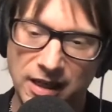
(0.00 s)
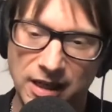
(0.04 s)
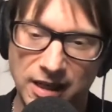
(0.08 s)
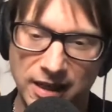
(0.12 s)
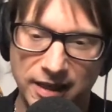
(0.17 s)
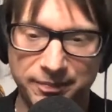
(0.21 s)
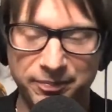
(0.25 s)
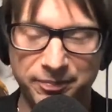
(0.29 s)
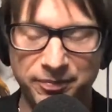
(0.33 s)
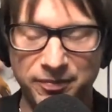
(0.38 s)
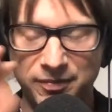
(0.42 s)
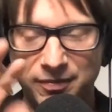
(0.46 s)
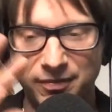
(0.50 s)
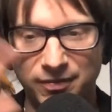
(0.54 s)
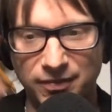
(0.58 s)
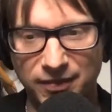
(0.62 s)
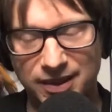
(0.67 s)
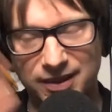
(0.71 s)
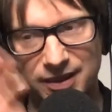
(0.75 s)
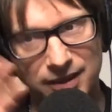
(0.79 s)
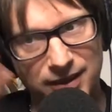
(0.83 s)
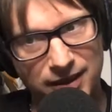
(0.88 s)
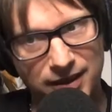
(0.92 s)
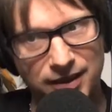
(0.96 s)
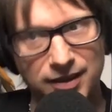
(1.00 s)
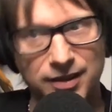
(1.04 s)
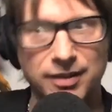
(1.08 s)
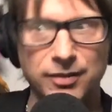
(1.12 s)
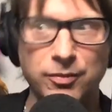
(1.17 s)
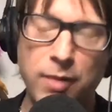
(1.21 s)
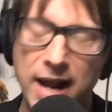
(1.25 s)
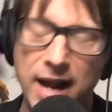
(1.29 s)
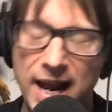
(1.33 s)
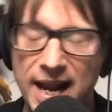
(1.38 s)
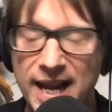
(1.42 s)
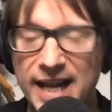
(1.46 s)
uh, uh,
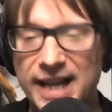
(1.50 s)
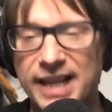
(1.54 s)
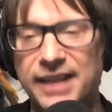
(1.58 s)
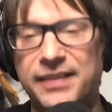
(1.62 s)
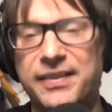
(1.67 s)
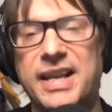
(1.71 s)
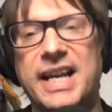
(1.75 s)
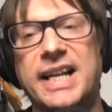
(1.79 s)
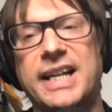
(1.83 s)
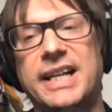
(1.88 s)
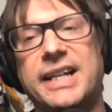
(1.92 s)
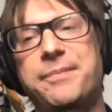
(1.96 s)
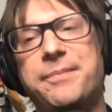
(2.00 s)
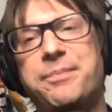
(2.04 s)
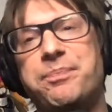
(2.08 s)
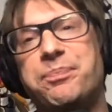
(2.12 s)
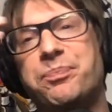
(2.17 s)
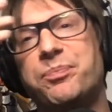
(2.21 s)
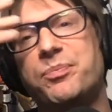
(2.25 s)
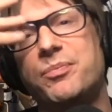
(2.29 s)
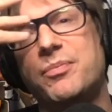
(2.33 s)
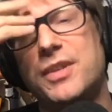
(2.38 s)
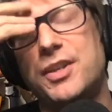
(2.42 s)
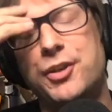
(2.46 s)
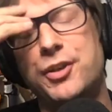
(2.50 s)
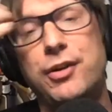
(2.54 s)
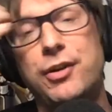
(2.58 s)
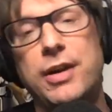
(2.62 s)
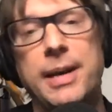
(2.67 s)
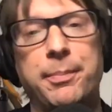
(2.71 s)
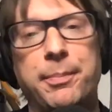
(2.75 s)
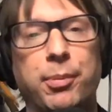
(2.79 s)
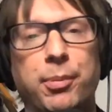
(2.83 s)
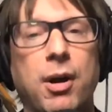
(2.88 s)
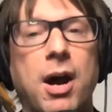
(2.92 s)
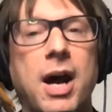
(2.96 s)
way. And then
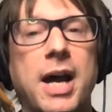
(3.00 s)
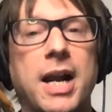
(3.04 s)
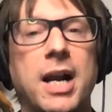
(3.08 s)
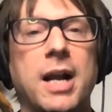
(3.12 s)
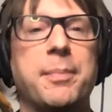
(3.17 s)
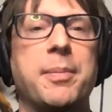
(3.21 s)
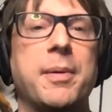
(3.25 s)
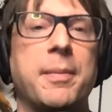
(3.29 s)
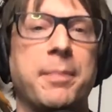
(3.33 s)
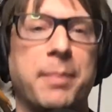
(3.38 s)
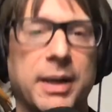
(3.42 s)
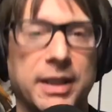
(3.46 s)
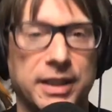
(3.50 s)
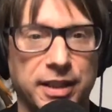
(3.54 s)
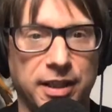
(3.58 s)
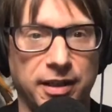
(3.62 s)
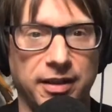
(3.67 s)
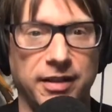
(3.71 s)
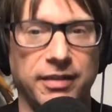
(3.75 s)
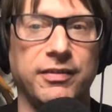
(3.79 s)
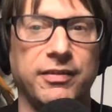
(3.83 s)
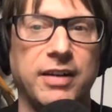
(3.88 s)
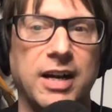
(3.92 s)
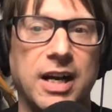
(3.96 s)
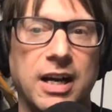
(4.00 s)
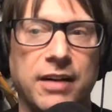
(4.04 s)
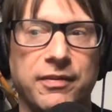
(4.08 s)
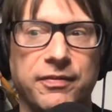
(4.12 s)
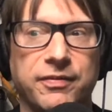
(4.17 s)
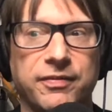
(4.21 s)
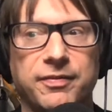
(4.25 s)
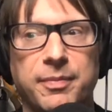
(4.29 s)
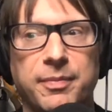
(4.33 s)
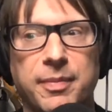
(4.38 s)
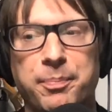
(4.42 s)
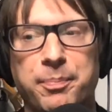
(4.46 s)
you had brought up a bunch of,
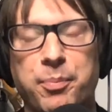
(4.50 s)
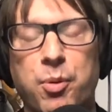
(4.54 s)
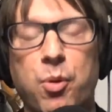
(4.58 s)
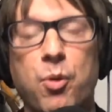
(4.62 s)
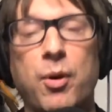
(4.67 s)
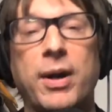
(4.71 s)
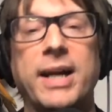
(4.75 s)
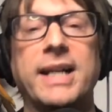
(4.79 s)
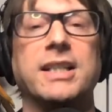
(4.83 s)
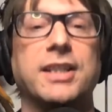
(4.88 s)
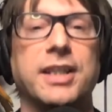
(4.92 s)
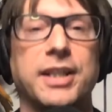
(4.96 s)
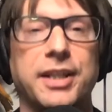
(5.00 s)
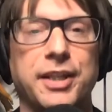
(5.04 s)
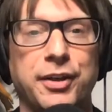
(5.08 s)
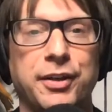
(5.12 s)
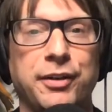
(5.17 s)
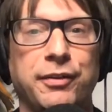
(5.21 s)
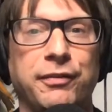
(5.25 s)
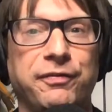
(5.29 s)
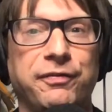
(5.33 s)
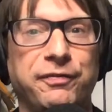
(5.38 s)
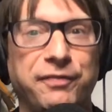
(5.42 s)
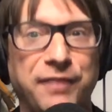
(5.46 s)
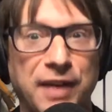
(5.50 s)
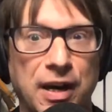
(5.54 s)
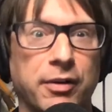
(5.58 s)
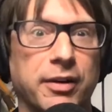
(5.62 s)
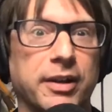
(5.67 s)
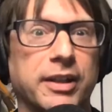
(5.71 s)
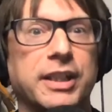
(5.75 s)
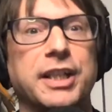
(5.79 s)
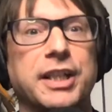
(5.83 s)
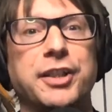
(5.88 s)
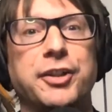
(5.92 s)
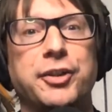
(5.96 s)
of points that you
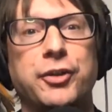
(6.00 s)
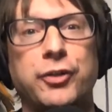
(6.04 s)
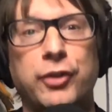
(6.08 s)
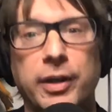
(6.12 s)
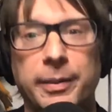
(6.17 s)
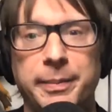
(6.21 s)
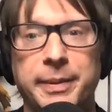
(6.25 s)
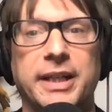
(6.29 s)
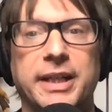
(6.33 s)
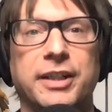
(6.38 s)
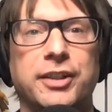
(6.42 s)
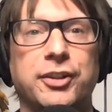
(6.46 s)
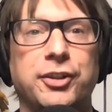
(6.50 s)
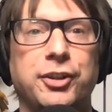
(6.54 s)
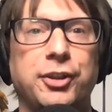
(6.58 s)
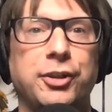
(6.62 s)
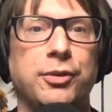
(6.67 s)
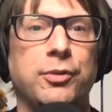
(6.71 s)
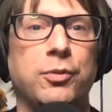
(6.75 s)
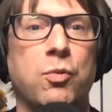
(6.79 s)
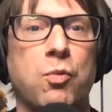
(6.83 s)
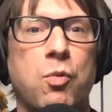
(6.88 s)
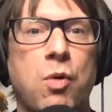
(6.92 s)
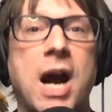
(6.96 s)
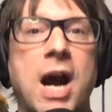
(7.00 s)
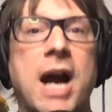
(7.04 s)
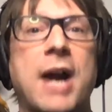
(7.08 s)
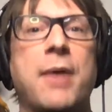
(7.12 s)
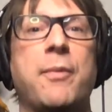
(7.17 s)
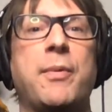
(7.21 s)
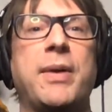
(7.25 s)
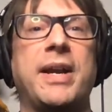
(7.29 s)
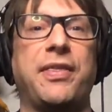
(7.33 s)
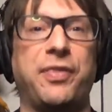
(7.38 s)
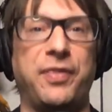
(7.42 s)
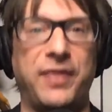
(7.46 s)
felt contributed to why
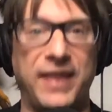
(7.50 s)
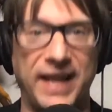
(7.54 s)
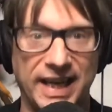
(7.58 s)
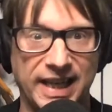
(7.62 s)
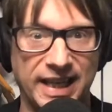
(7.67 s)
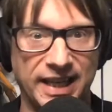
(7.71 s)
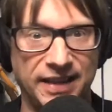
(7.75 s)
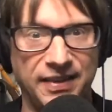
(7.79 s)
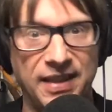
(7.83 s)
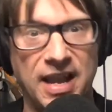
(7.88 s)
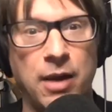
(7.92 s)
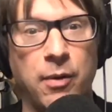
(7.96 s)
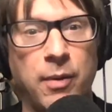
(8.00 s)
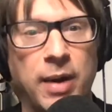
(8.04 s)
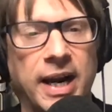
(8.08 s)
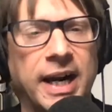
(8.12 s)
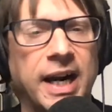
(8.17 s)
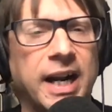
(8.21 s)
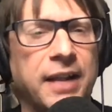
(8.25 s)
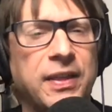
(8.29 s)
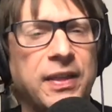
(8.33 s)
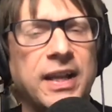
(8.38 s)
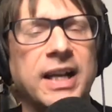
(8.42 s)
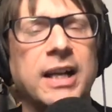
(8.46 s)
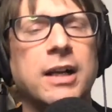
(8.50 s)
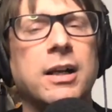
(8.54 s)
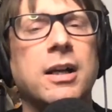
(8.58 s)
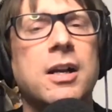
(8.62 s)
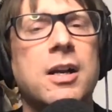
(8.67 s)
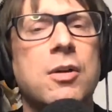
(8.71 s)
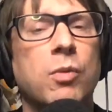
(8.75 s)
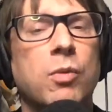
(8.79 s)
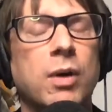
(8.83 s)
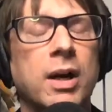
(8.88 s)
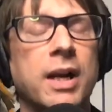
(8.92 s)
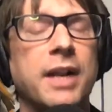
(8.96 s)
we think in that way. And I think
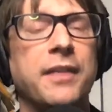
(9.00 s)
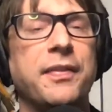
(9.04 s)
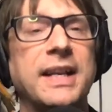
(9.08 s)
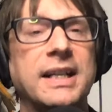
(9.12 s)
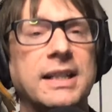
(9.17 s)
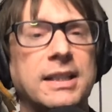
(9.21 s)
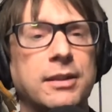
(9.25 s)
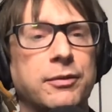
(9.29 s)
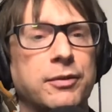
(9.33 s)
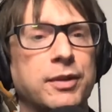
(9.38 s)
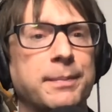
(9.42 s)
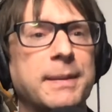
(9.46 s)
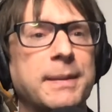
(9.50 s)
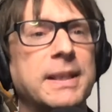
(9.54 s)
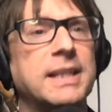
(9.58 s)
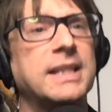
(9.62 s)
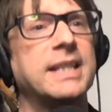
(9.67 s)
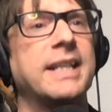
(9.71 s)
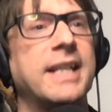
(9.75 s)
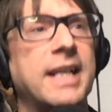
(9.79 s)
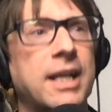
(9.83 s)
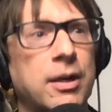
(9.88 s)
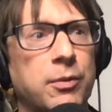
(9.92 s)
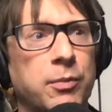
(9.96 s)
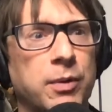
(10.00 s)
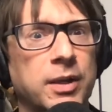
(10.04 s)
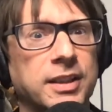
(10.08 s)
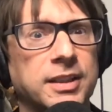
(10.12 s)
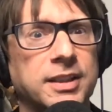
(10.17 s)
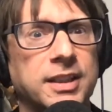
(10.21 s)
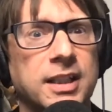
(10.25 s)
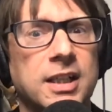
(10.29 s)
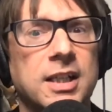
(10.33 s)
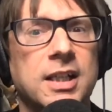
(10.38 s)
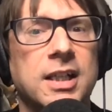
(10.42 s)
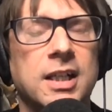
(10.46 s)
one of the things that was missing there
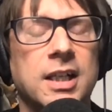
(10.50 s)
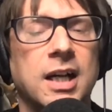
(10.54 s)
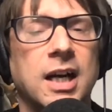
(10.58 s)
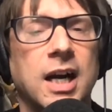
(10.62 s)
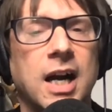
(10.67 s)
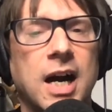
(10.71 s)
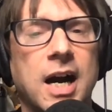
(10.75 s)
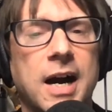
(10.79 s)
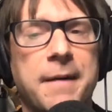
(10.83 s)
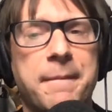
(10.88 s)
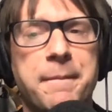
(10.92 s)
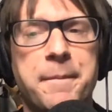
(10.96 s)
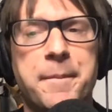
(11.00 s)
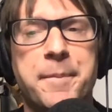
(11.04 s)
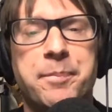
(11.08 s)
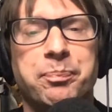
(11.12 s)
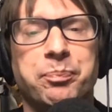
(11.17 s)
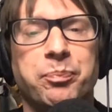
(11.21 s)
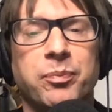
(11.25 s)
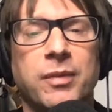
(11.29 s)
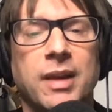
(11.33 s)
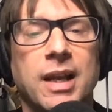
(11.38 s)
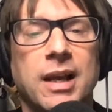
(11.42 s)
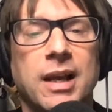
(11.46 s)
was um,